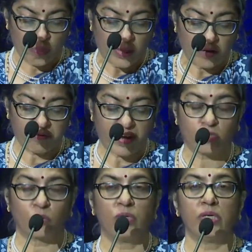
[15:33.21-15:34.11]
In
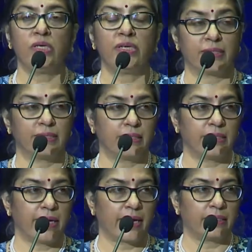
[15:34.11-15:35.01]
fact, only
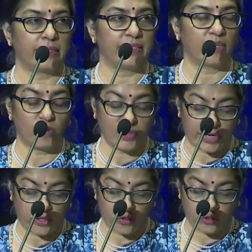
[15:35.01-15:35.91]
yesterday at the 7th
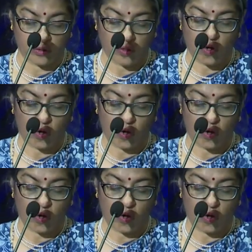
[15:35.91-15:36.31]
edition